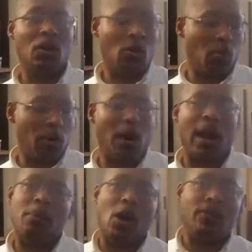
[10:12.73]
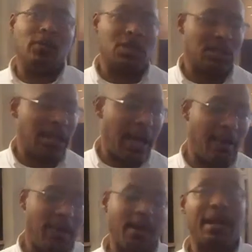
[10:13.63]
where I'm off to the side by
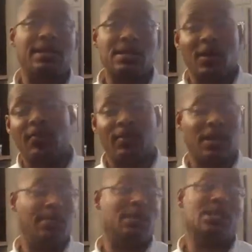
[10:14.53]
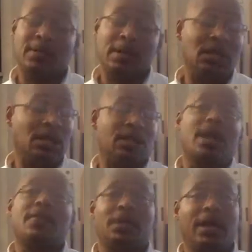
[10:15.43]
myself and I'm attempting to look,
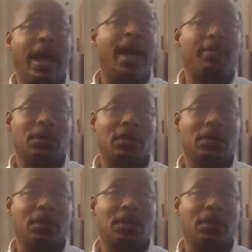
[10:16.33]
nothing happened.